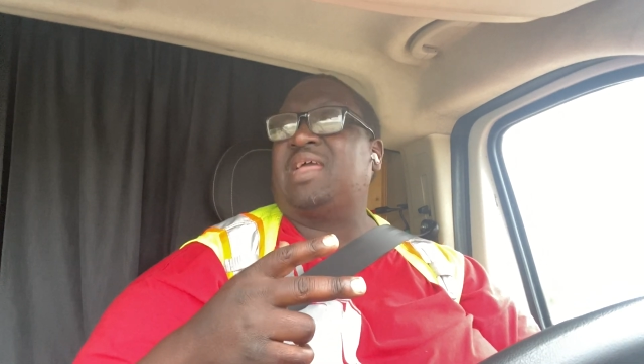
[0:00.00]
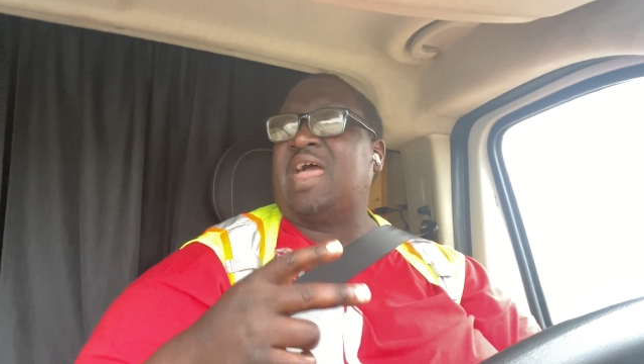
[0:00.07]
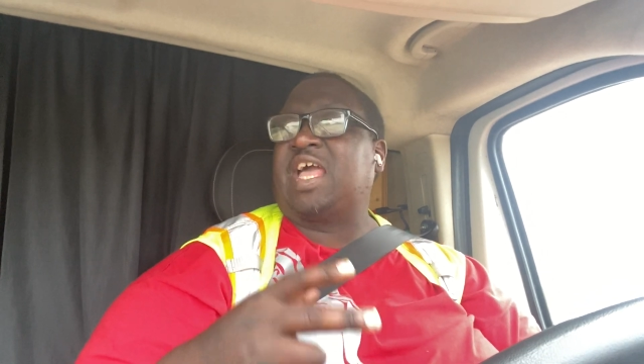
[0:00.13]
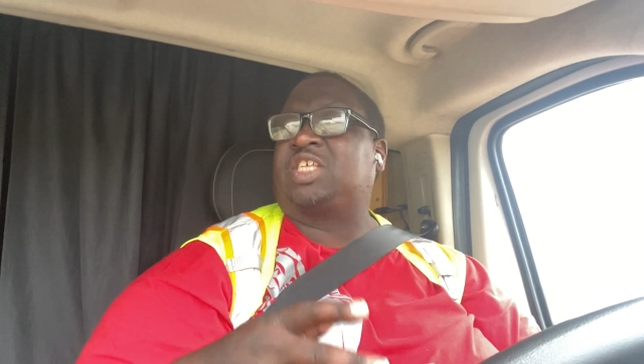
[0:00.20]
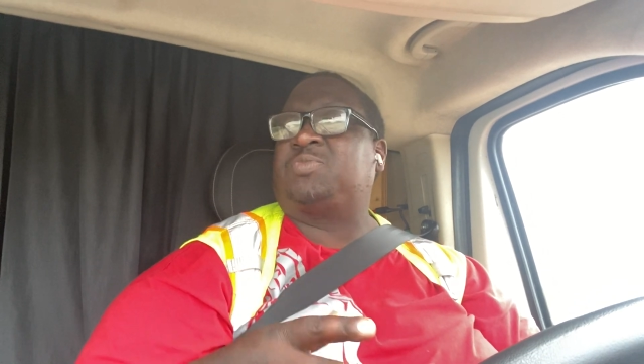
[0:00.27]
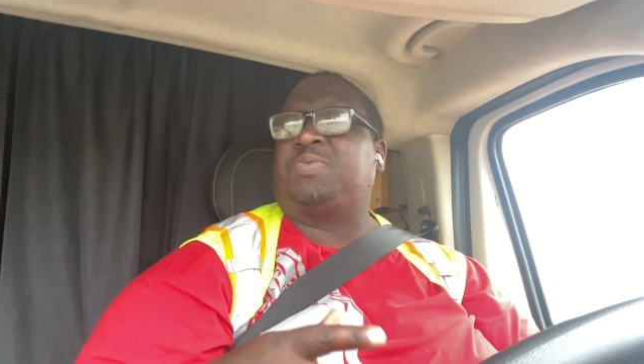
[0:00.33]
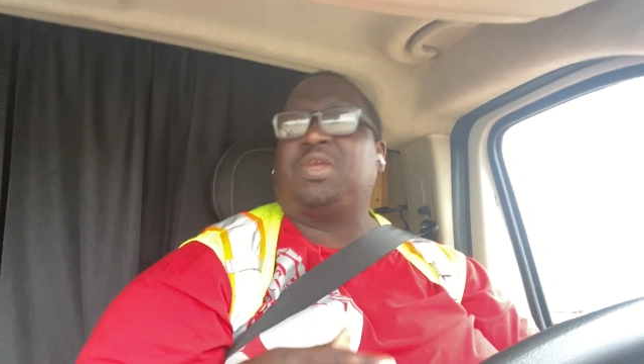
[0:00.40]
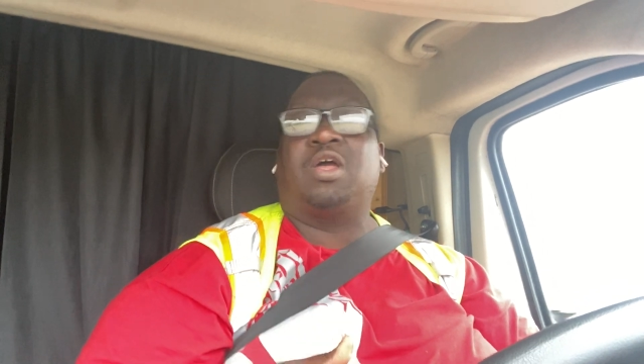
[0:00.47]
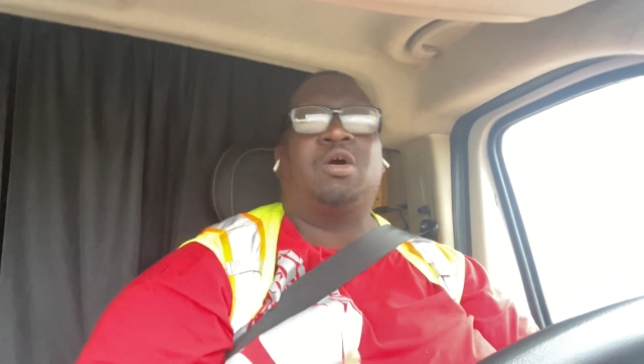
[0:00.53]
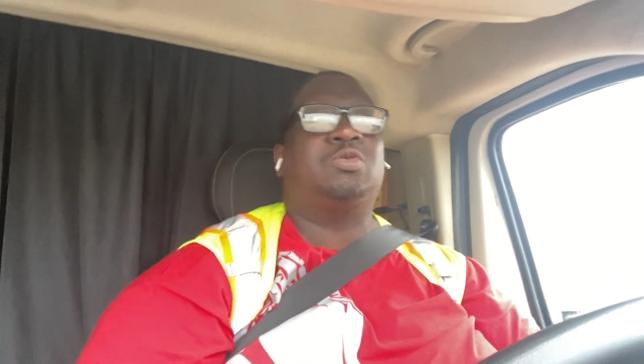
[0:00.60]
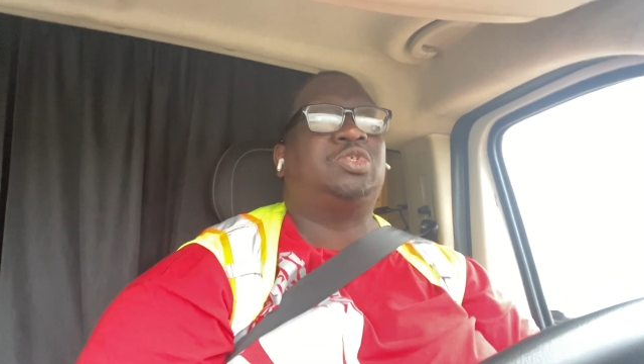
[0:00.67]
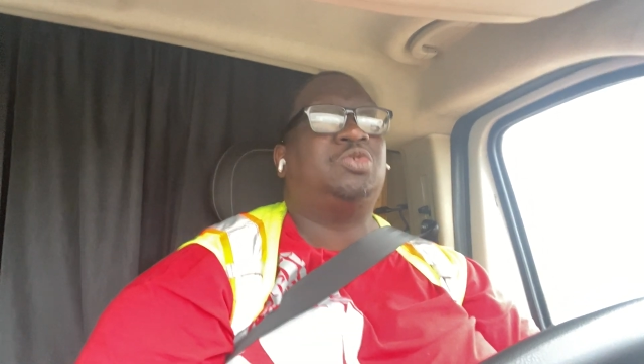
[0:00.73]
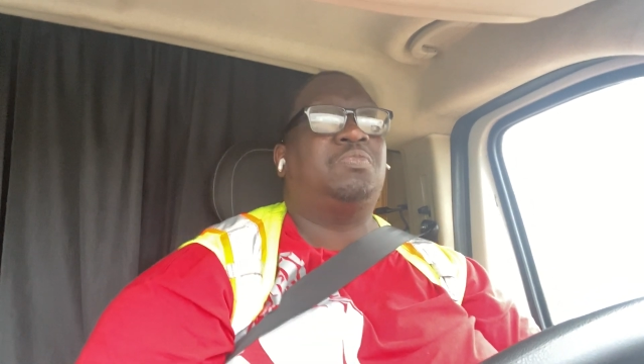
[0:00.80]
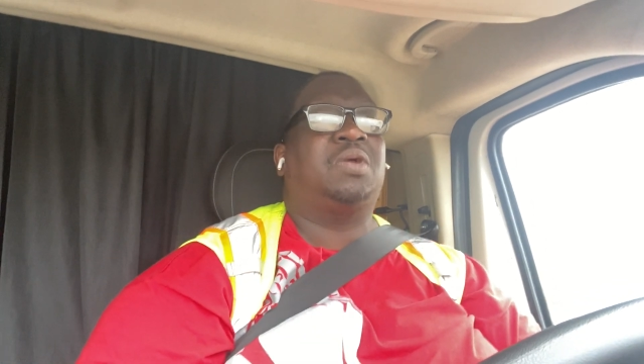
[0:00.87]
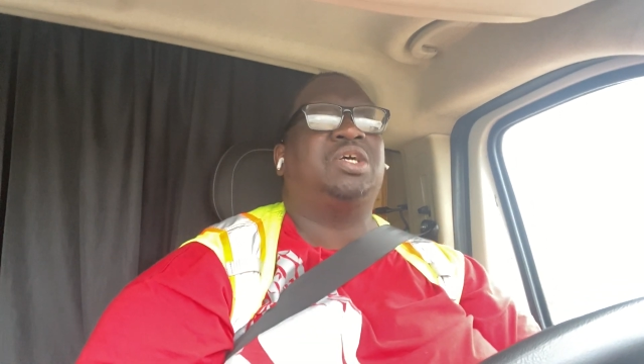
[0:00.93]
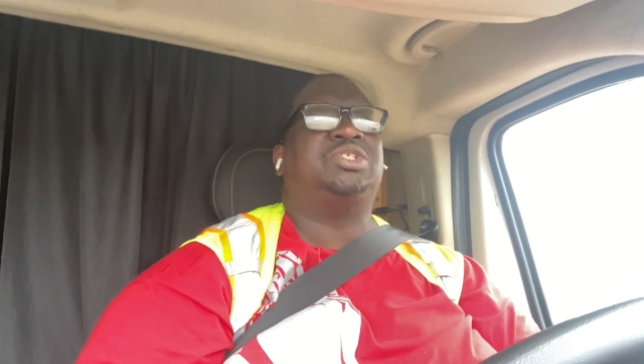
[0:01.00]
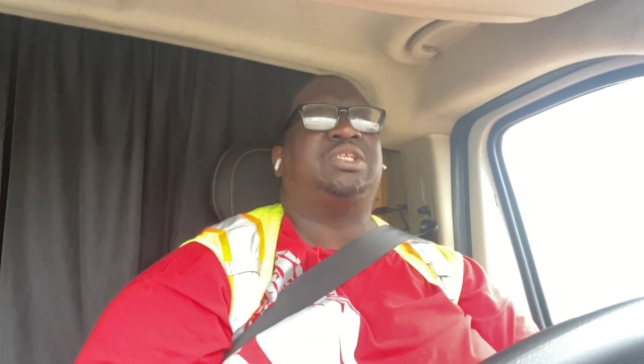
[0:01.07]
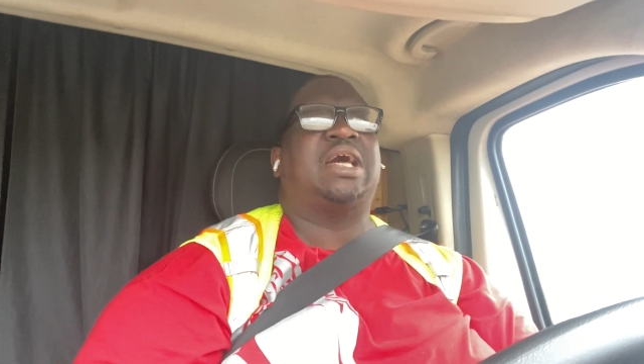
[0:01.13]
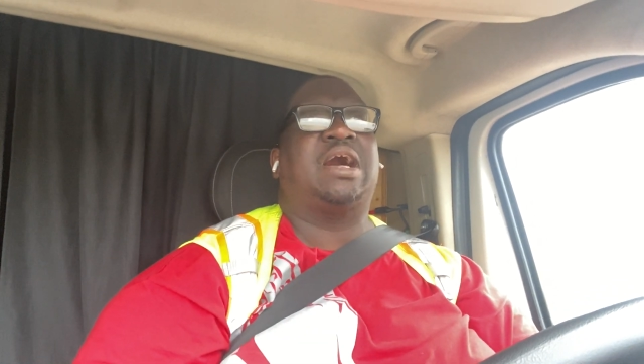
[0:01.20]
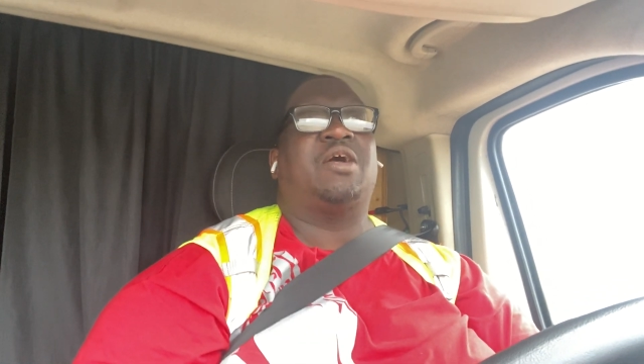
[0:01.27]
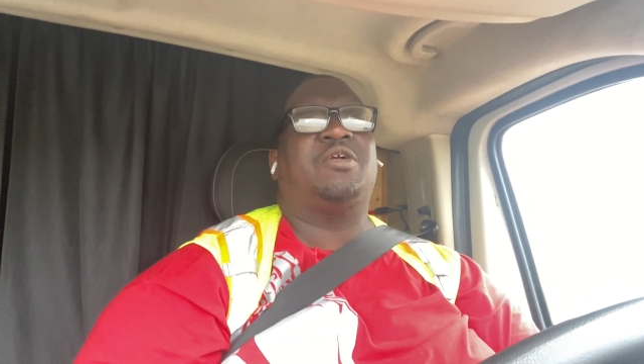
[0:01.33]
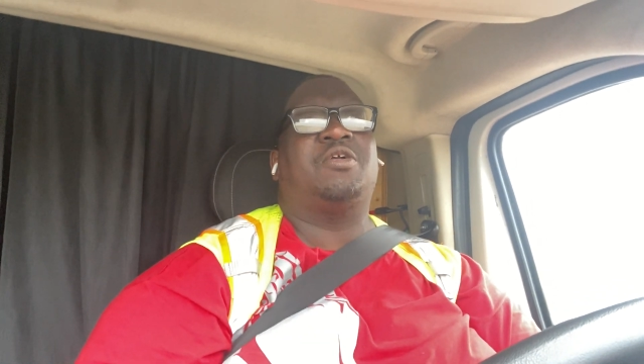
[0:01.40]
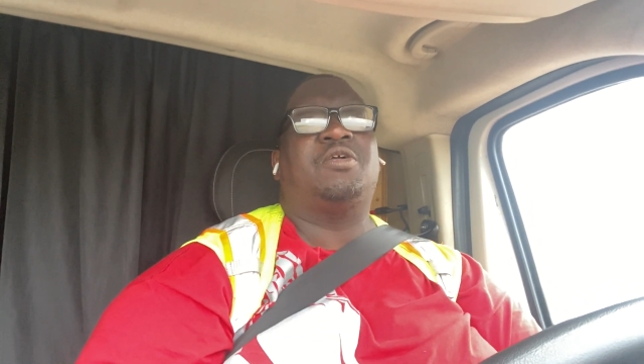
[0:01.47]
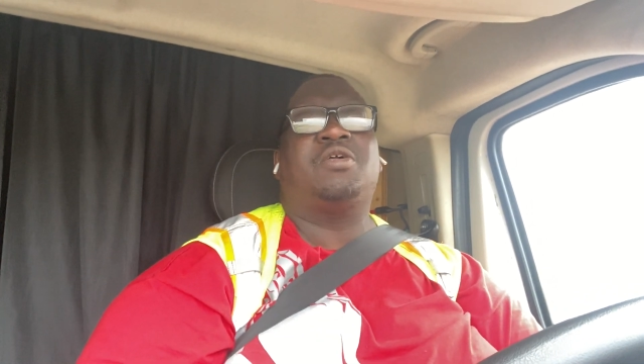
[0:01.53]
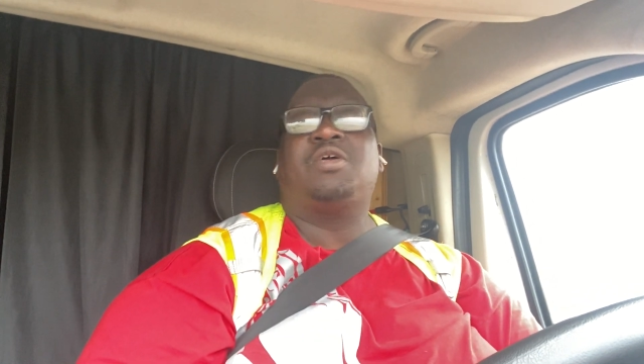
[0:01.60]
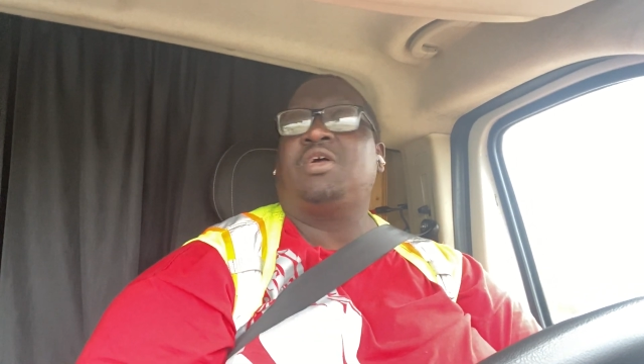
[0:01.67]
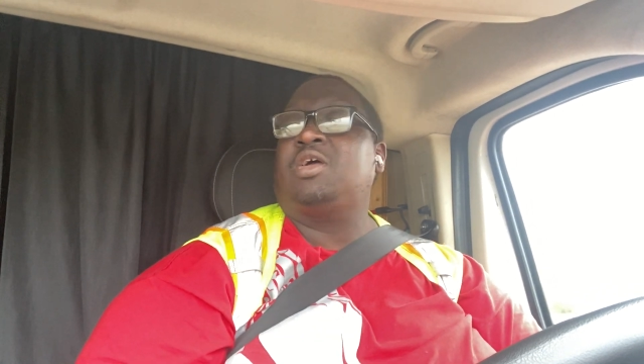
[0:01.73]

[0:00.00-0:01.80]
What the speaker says: XPO too much down here,